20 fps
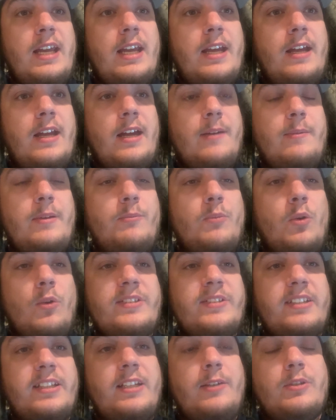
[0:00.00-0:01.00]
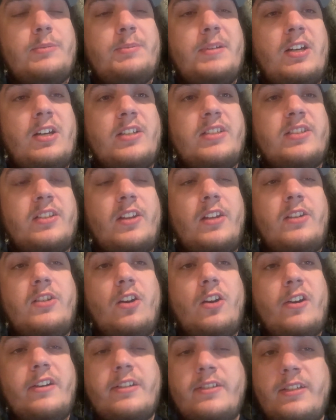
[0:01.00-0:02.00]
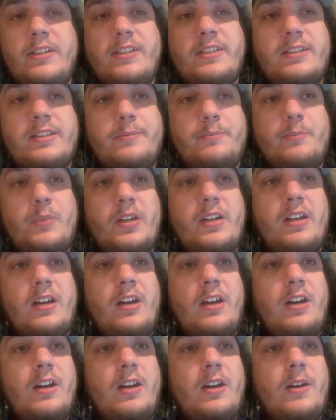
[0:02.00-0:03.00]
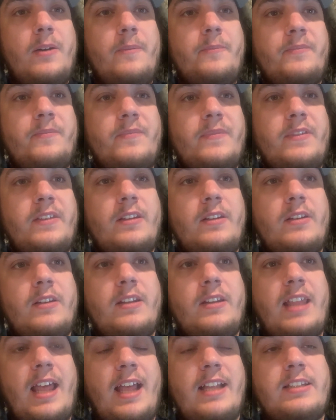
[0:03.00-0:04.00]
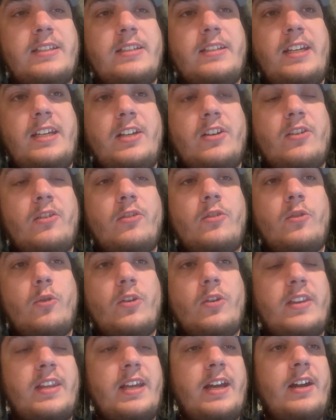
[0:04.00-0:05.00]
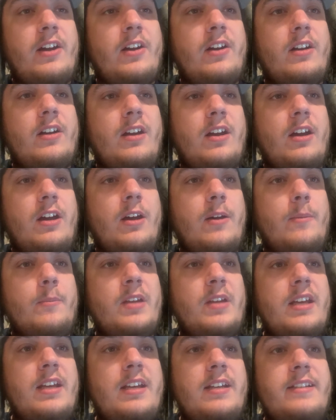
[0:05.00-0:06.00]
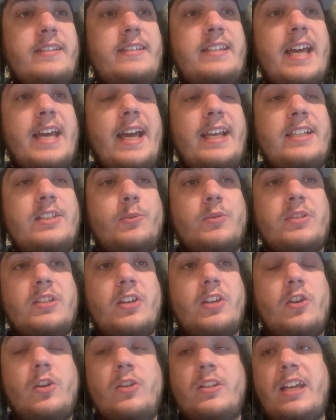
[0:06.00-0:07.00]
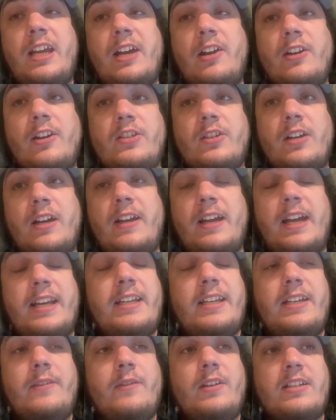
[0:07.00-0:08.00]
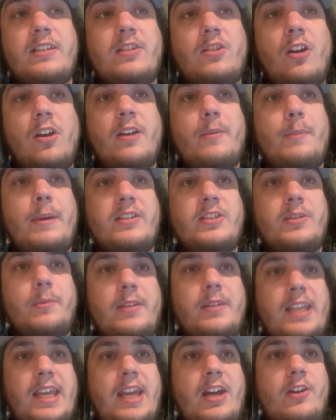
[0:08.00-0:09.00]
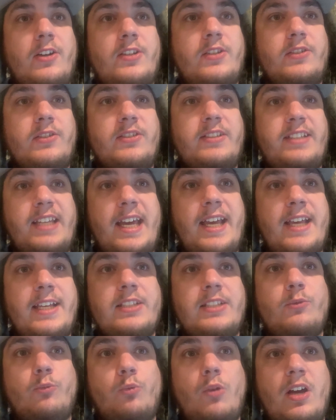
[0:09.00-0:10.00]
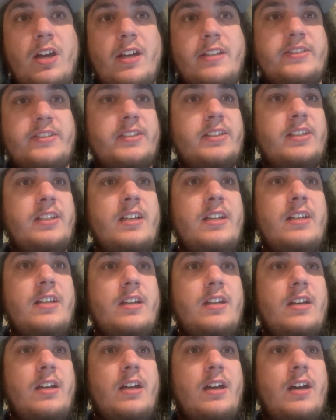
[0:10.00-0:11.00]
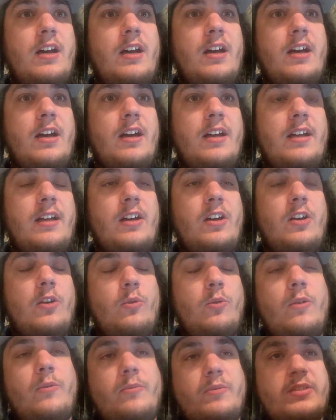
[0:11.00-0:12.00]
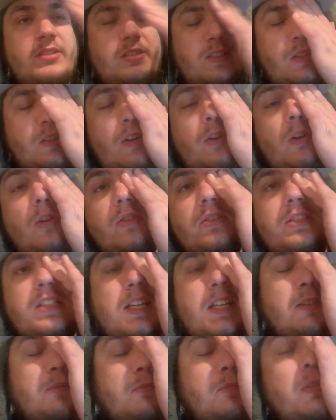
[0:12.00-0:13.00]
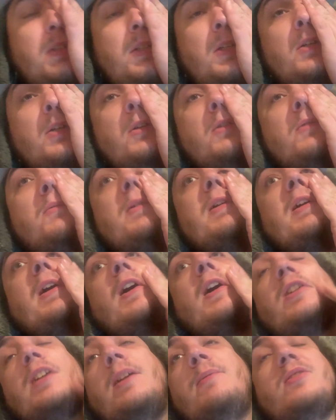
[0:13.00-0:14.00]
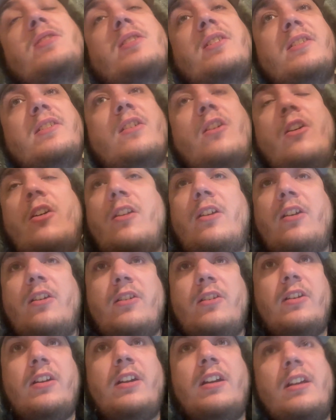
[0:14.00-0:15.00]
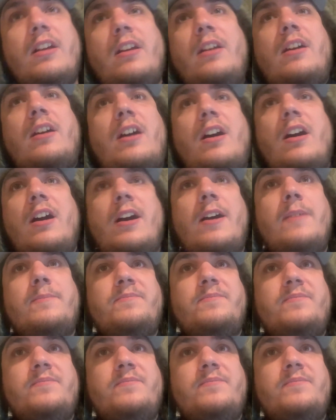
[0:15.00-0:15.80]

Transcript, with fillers: I mean, mostly it was because of the darkness, but um, that's here nor there. Um, Dez was a good character. I, I, didn't even get to talk about some of the characters. Dez, Russ, uh, what was the girl's name? Oh my gosh, I'm just going to call her uh,